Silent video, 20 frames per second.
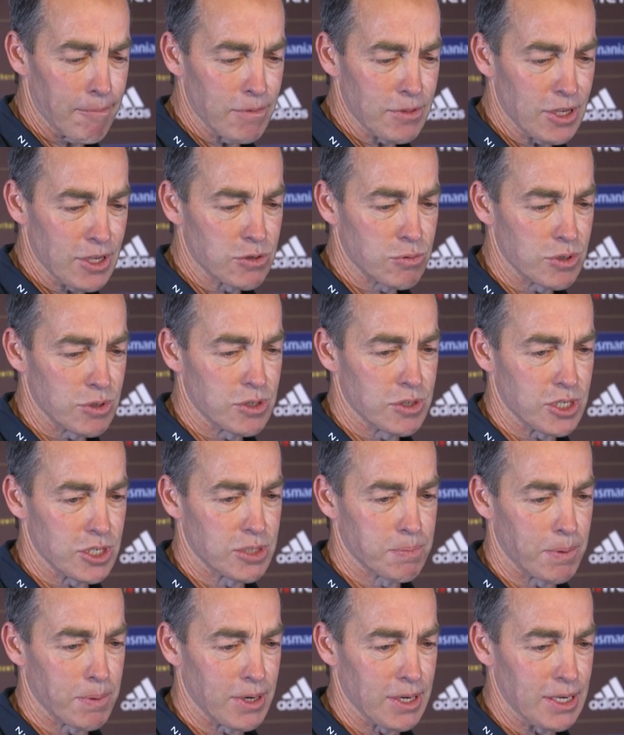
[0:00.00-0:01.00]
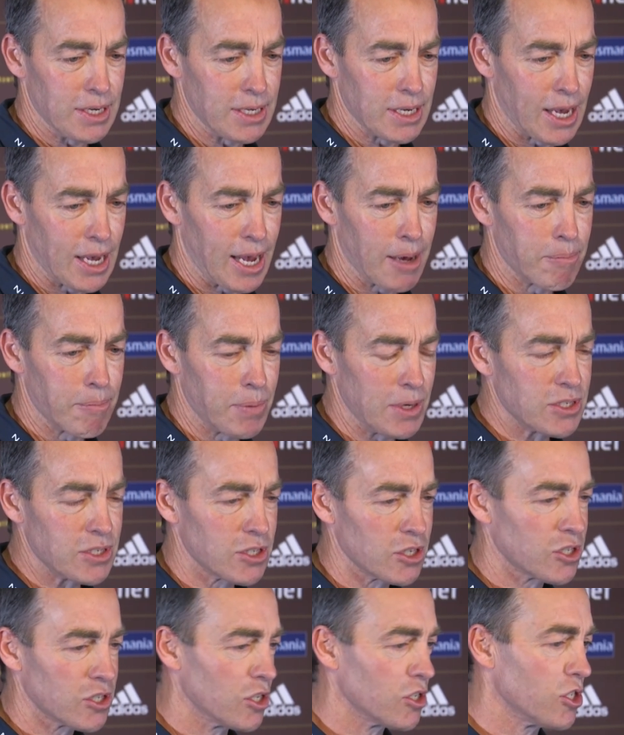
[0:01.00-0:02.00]
this would just be
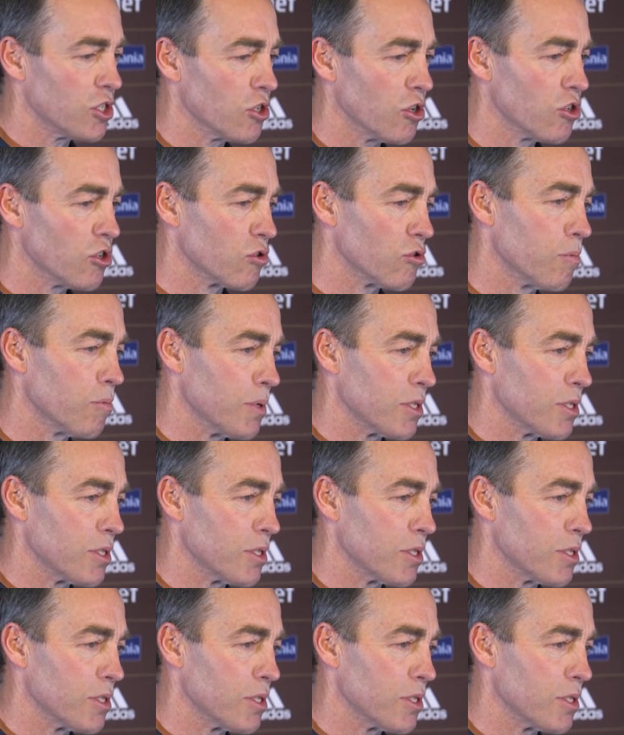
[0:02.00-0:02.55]
business as usual,